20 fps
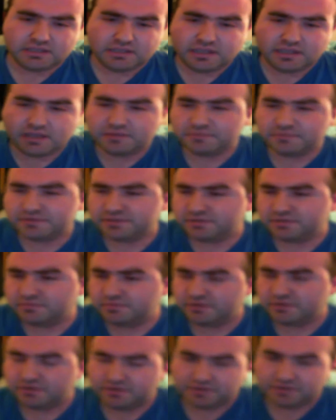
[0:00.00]
Hey, what's going
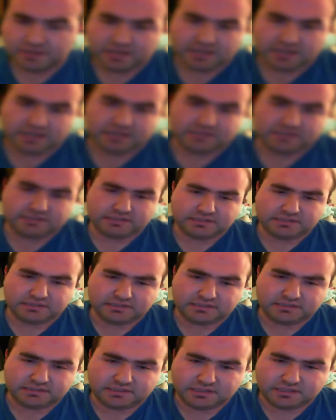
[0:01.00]
on, guys? This is
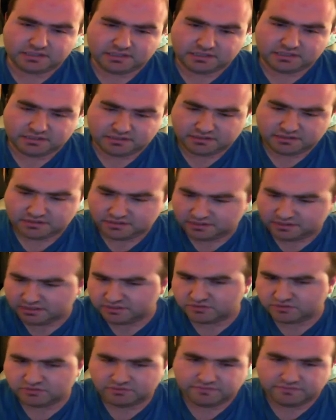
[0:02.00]
the
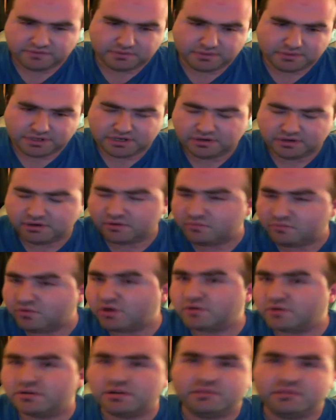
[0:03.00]
Ninja Reviewer here, and
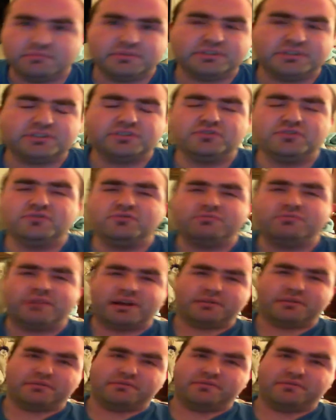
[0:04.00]
welcome to my
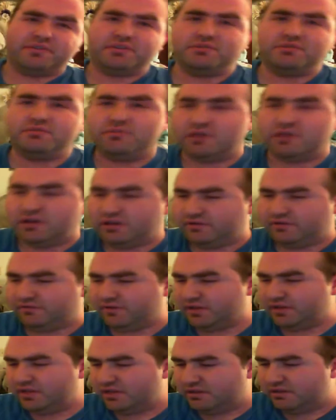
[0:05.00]
review of
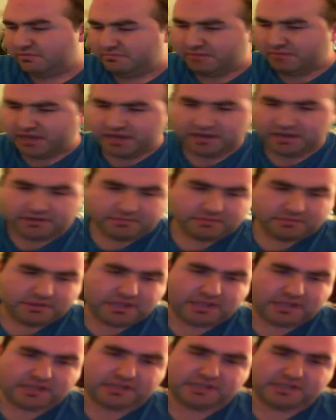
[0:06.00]
My Hero
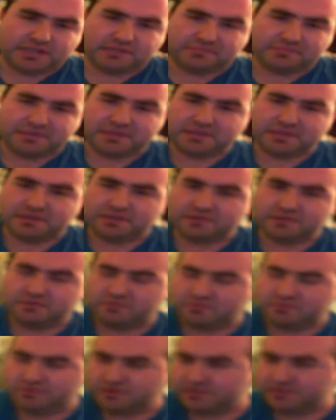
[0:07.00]
Academia,
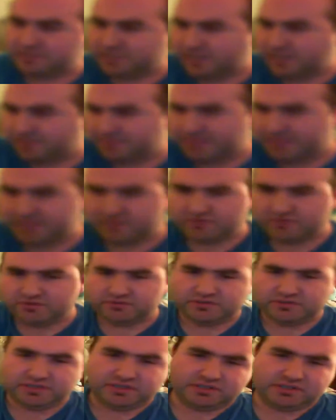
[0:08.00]
or Japanese
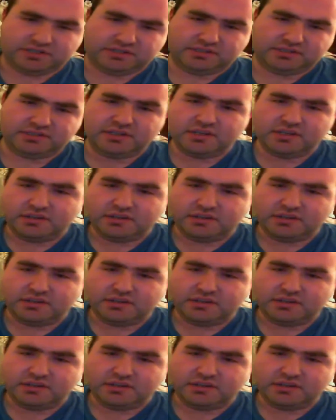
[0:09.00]
translations,